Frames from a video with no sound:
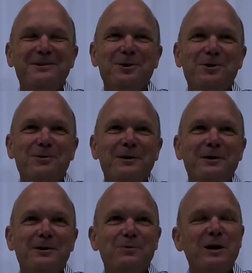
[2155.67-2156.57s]
So
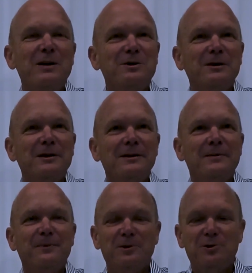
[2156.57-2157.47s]
we
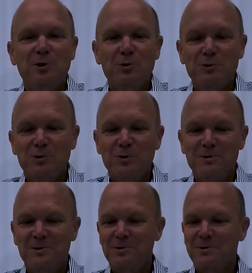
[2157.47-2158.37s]
actually don't
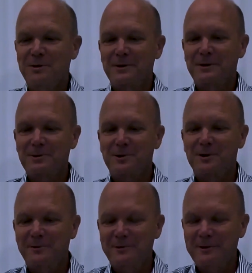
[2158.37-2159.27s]
want to
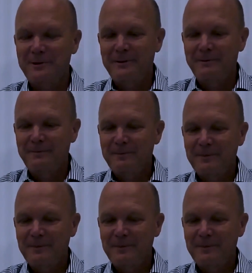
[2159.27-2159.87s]
sort of